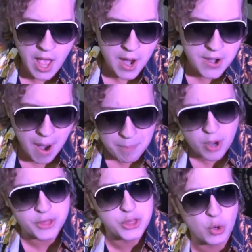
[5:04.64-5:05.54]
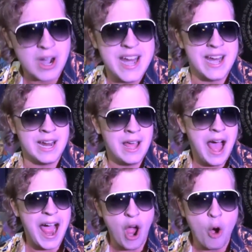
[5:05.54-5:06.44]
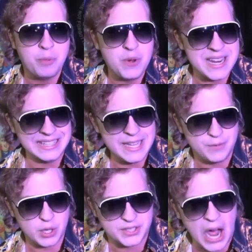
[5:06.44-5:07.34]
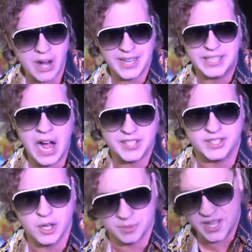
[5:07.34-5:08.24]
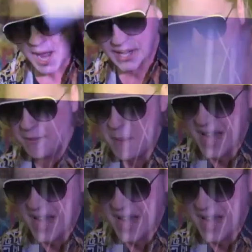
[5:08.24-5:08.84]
Number three, I hope you didn't leave your tongue in customs. Give me